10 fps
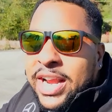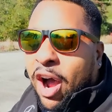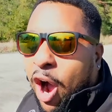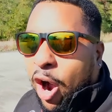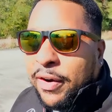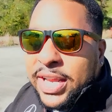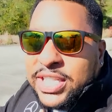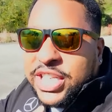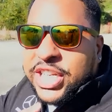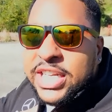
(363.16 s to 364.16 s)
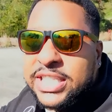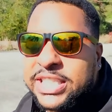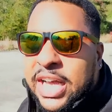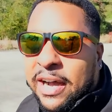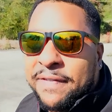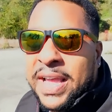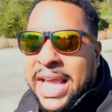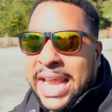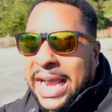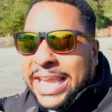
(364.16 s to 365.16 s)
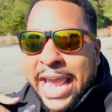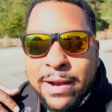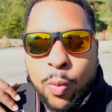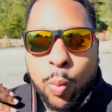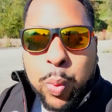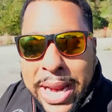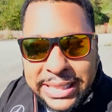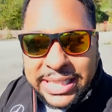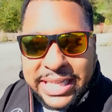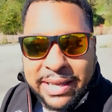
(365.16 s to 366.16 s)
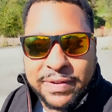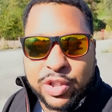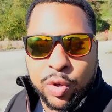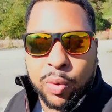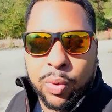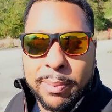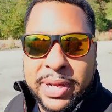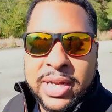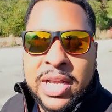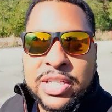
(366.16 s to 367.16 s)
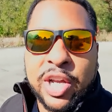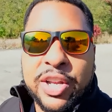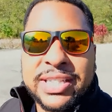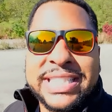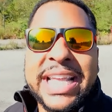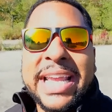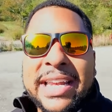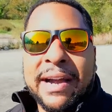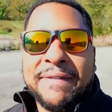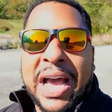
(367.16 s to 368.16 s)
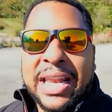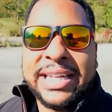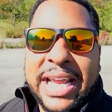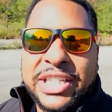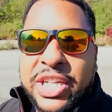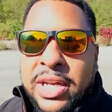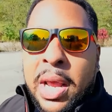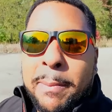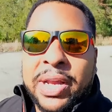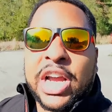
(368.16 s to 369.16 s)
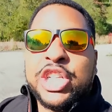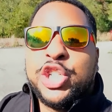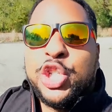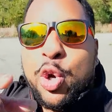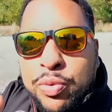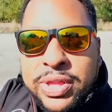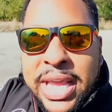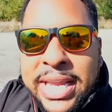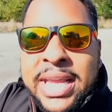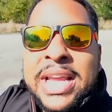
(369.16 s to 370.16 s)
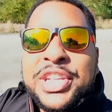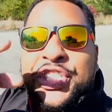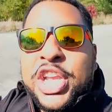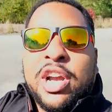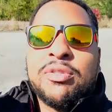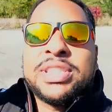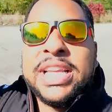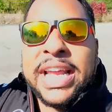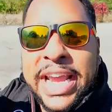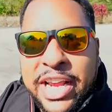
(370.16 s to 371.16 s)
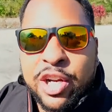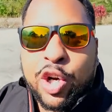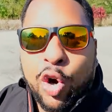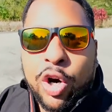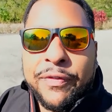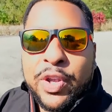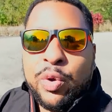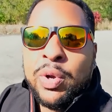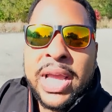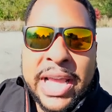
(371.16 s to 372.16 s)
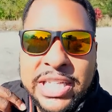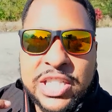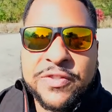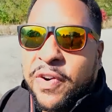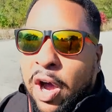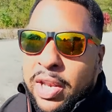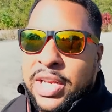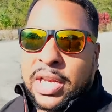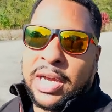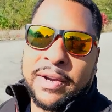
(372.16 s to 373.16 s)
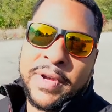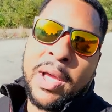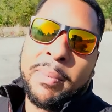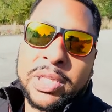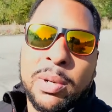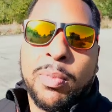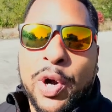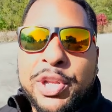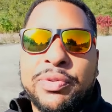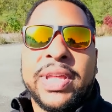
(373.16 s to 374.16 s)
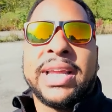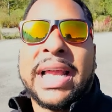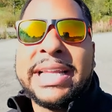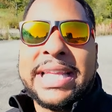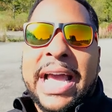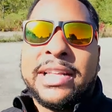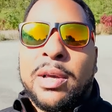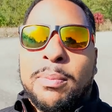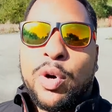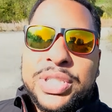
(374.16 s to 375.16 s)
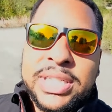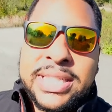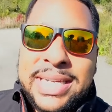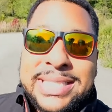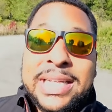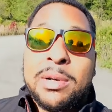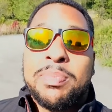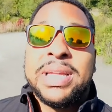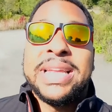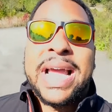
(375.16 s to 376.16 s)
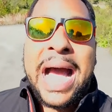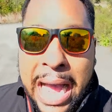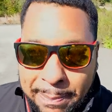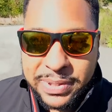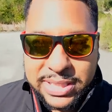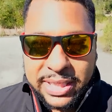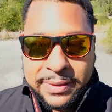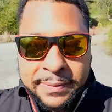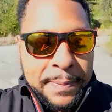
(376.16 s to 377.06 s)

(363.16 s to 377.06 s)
in all this good stuff and I can't wait to give it to a woman. So you're seeking her validation because you think she gonna see the inner core of you and just fall in love. But the more you think like that, the more she does the complete opposite.